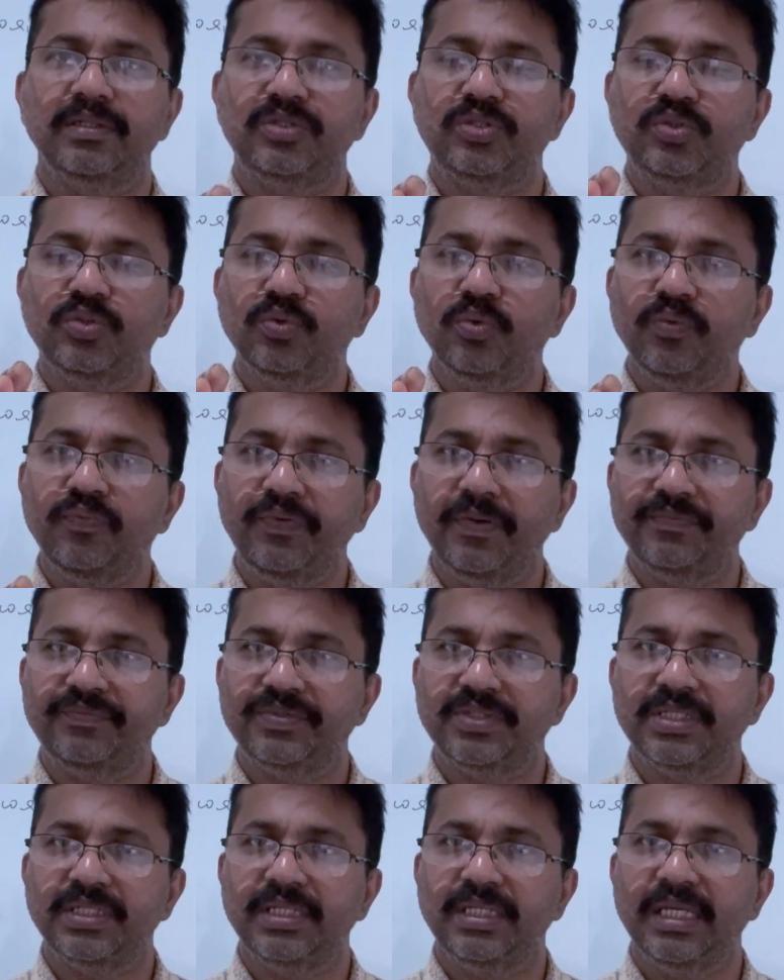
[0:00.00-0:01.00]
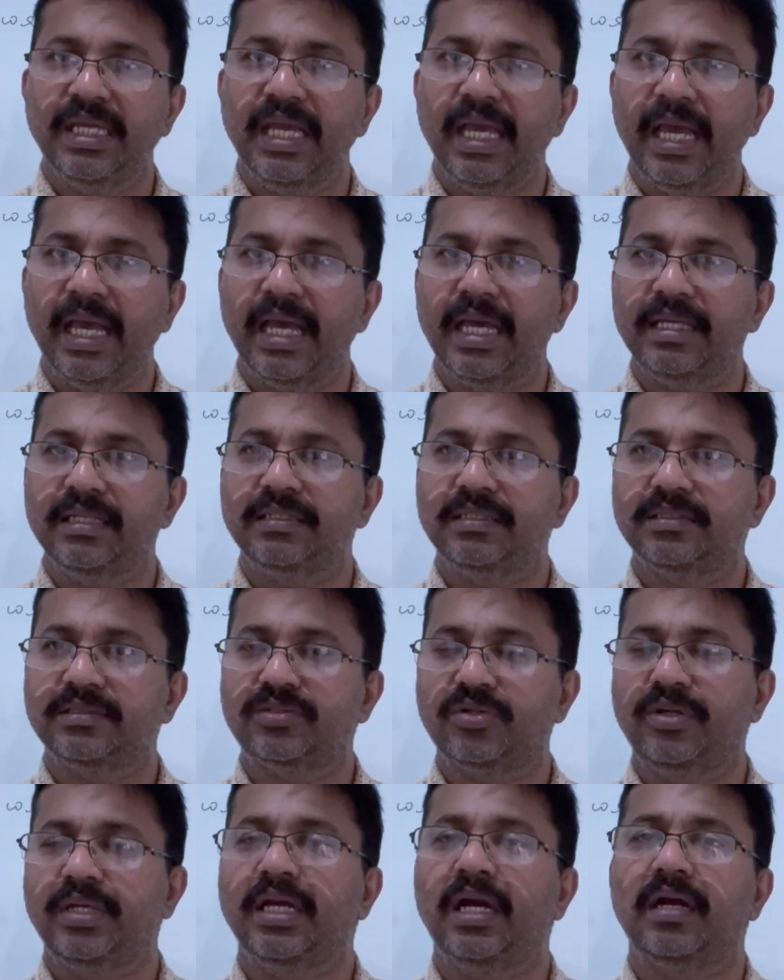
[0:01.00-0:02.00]
250 and
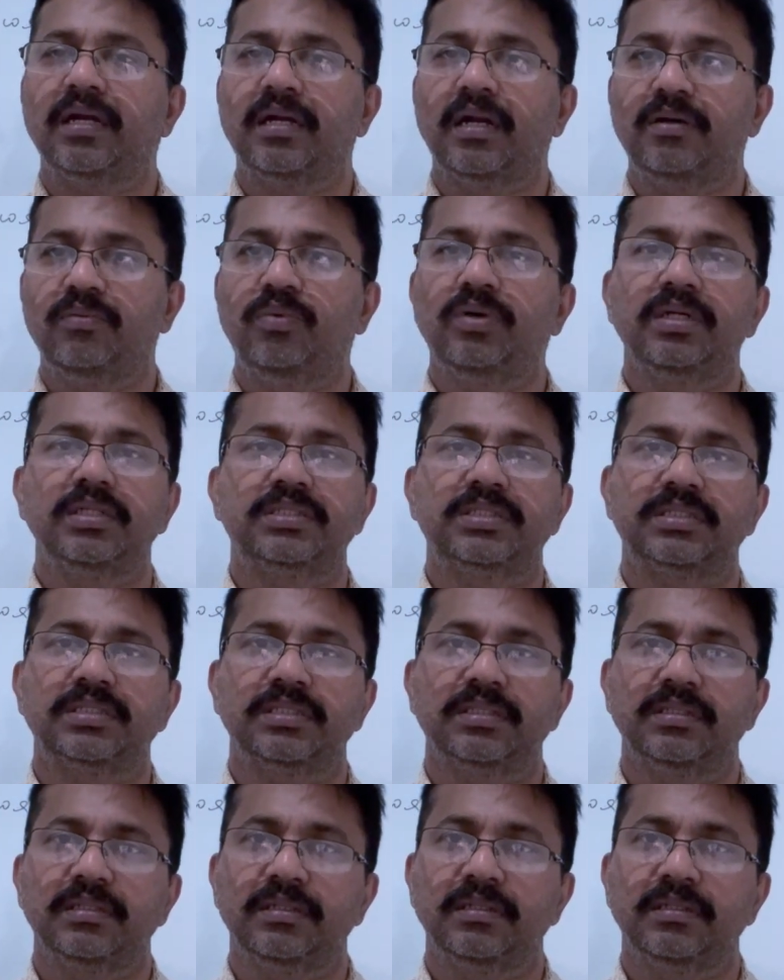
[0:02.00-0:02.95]
300 words.